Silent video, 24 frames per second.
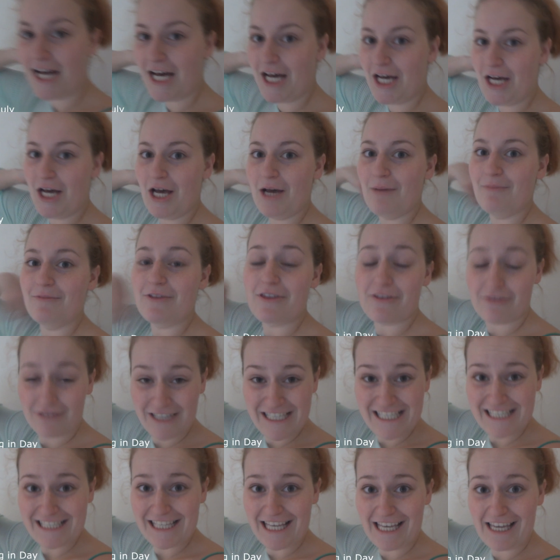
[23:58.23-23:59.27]
The
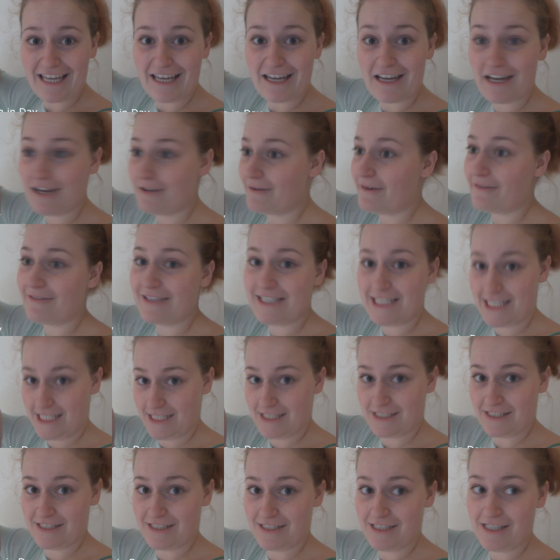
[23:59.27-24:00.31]
3-seater, however,
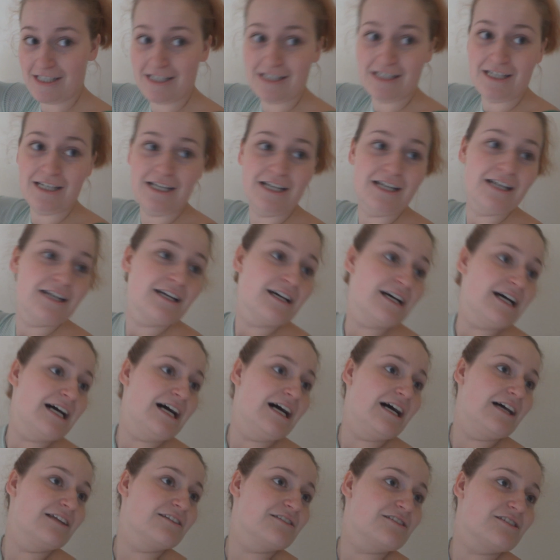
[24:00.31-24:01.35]
didn't.
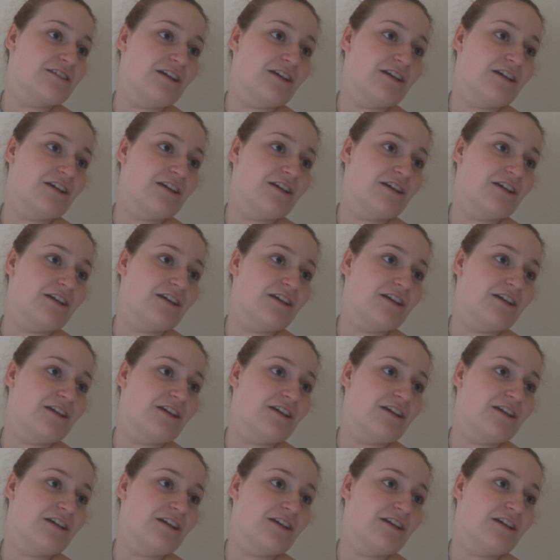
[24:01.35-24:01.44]
And